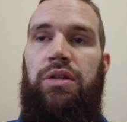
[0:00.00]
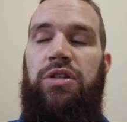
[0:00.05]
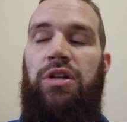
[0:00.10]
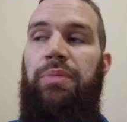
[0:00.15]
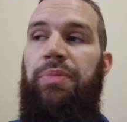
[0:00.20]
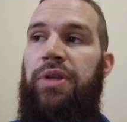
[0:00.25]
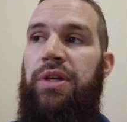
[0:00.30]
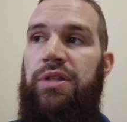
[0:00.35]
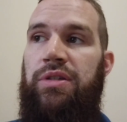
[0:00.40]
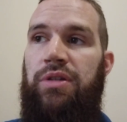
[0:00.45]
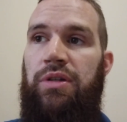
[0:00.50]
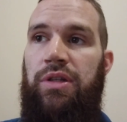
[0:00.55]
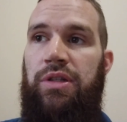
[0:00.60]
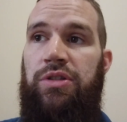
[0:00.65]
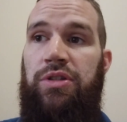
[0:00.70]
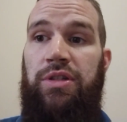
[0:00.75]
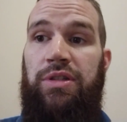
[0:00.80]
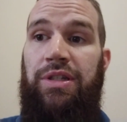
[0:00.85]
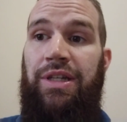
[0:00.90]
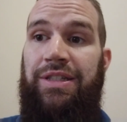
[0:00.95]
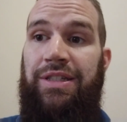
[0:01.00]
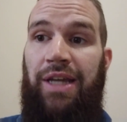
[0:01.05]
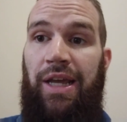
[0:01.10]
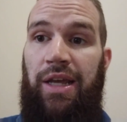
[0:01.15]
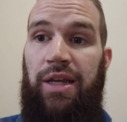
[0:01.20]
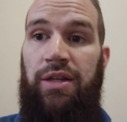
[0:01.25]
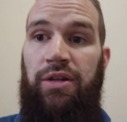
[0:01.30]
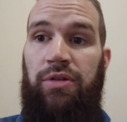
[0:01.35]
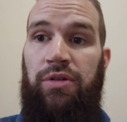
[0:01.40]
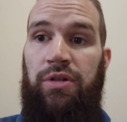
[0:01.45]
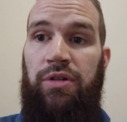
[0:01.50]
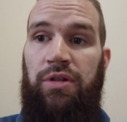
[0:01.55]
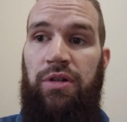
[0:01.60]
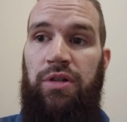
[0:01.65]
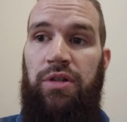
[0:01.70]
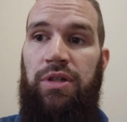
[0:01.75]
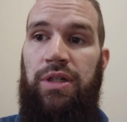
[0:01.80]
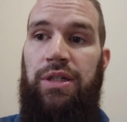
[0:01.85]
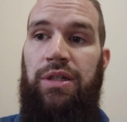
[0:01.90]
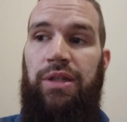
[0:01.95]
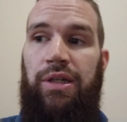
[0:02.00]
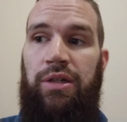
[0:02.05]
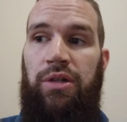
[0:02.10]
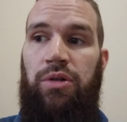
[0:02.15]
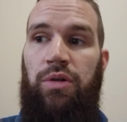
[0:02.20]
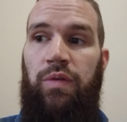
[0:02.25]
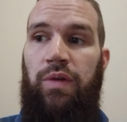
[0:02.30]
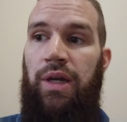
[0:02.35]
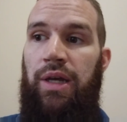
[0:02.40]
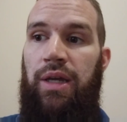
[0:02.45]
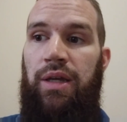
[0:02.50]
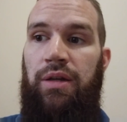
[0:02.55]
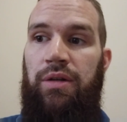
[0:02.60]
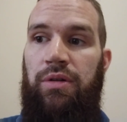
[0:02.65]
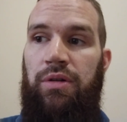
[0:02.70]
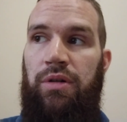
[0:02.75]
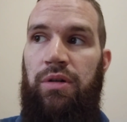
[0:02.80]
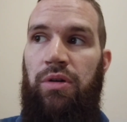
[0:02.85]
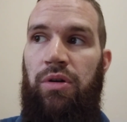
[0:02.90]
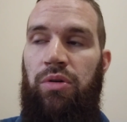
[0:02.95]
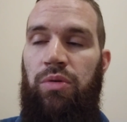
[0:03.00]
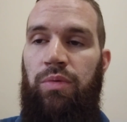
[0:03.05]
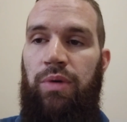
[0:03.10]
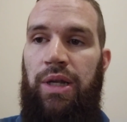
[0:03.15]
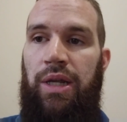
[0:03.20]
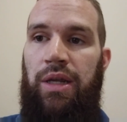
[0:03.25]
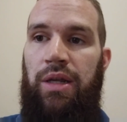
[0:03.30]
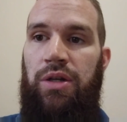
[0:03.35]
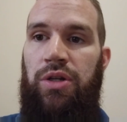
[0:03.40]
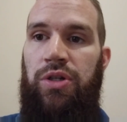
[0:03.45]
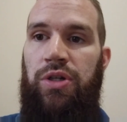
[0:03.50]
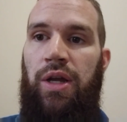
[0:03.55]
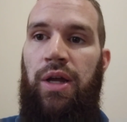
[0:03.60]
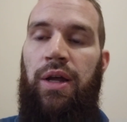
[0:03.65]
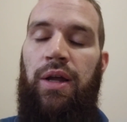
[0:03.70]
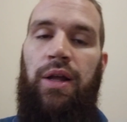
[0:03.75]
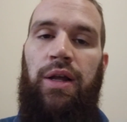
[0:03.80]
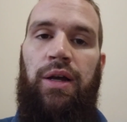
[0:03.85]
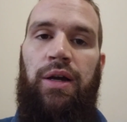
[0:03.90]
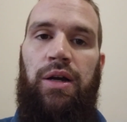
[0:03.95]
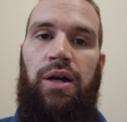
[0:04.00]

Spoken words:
Some things, it's anger. You need to let go of anger or rage.